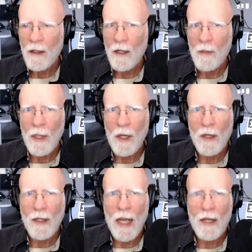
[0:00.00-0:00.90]
going to be
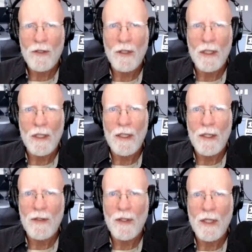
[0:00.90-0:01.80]
on a
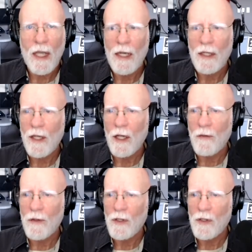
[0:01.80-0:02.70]
nationally syndicated
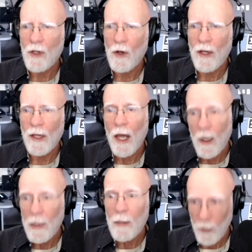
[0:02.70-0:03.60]
television show that a lot
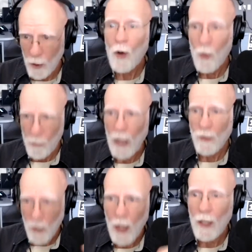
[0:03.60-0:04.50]
of people know about,
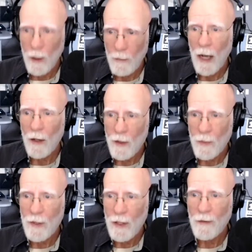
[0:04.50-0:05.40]
talking about
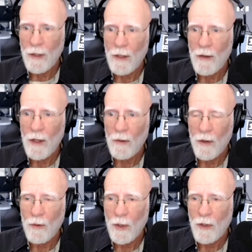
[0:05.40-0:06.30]
specifically the
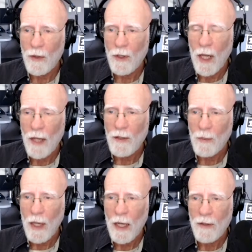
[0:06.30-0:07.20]
Richard
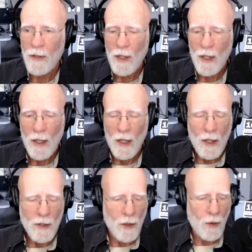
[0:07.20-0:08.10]
Glossip case.
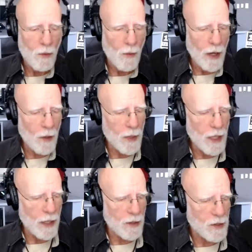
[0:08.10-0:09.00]
So why don't we
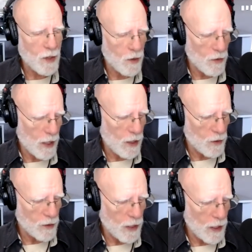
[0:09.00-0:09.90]
kind of start there
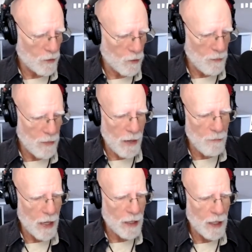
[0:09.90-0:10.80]
and rip
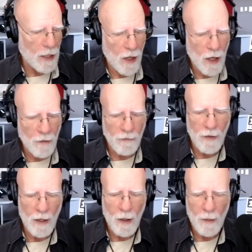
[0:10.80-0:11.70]
that Band-Aid off?
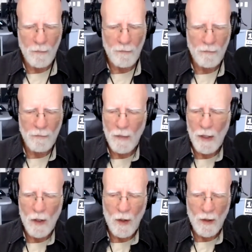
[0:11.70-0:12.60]

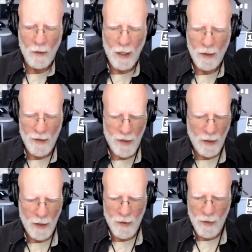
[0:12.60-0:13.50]
You know, I don't like to
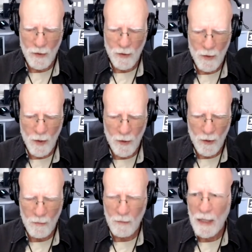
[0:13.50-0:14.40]
send listeners to
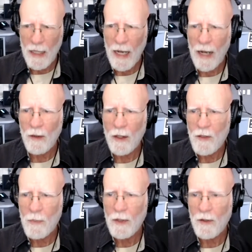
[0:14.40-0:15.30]
other media
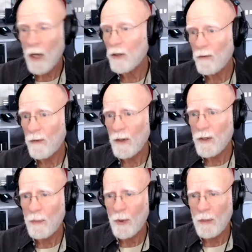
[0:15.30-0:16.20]
outlets, but Dr.
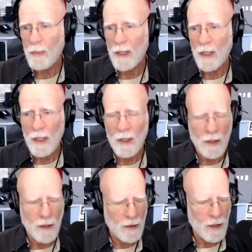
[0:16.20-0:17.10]
Phil's a pretty big deal.
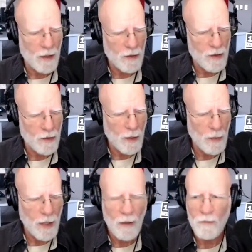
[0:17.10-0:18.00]
And so tell
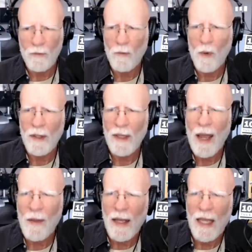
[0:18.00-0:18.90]
me
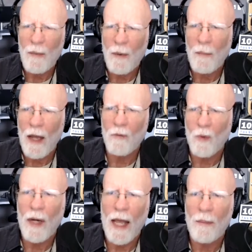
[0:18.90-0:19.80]
how that came about and
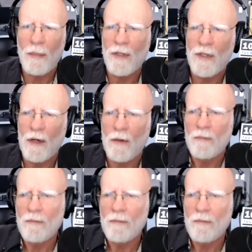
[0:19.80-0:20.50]
what happens there.